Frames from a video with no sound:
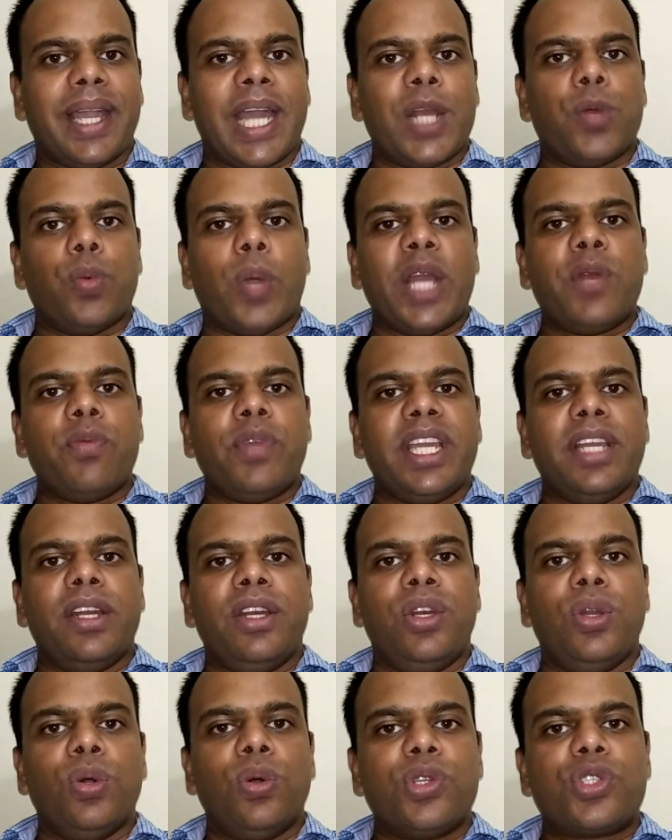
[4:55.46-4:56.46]
And when we
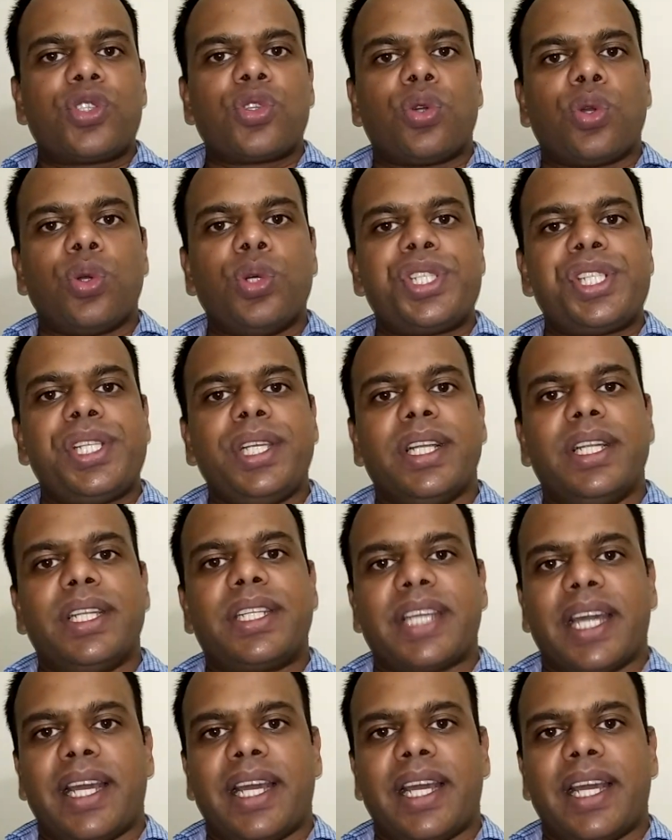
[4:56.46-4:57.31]
lose crucial